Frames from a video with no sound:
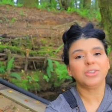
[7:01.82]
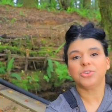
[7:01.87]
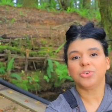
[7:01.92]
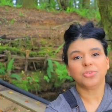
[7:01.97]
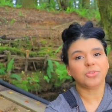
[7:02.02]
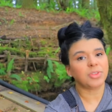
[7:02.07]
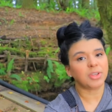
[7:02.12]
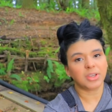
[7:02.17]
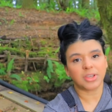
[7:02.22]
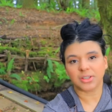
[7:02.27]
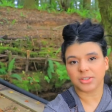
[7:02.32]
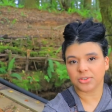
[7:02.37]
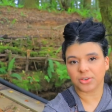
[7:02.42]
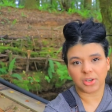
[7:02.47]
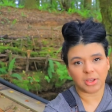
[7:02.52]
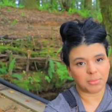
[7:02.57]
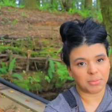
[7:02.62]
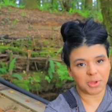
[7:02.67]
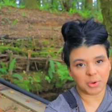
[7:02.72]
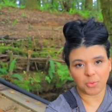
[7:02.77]
don't think he's
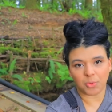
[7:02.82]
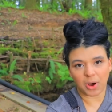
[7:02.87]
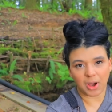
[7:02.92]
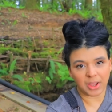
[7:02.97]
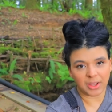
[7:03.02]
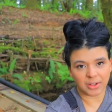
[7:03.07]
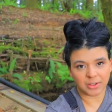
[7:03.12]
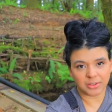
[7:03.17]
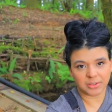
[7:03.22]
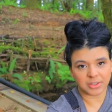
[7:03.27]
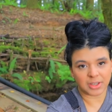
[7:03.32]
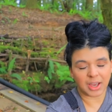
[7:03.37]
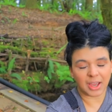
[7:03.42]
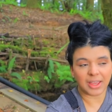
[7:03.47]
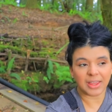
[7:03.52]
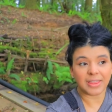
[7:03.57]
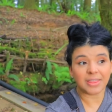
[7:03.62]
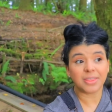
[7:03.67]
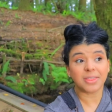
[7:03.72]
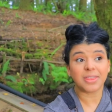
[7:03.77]
gonna be wild.
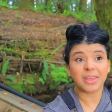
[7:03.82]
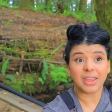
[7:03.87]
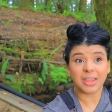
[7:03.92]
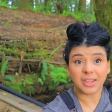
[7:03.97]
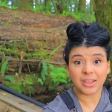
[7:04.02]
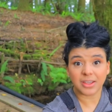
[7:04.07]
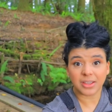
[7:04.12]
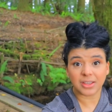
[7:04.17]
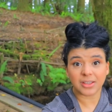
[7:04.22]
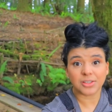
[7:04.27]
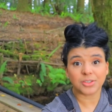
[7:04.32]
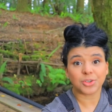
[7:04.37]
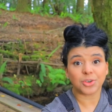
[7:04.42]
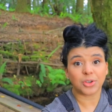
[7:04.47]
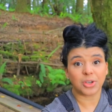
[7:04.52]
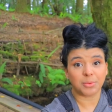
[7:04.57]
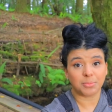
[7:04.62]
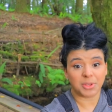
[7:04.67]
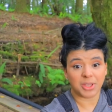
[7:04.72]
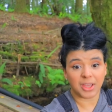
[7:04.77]
I think he's
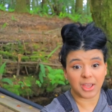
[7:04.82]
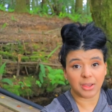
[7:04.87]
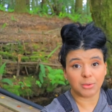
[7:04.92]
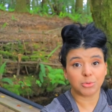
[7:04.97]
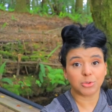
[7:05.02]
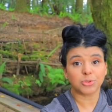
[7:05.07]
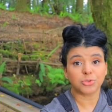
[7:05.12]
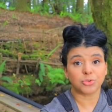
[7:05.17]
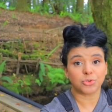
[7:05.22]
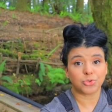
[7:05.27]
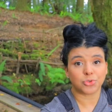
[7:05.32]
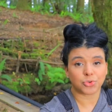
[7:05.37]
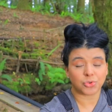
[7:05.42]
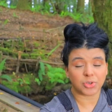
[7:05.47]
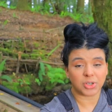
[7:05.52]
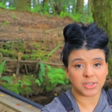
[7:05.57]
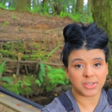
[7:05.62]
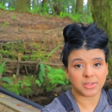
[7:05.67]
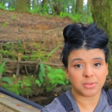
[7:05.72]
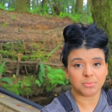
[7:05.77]
gonna be able to
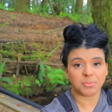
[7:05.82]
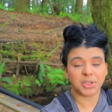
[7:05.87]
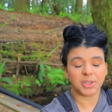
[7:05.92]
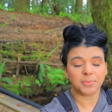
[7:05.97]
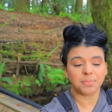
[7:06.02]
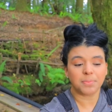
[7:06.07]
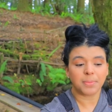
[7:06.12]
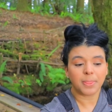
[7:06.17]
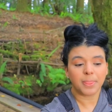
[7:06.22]
trust me.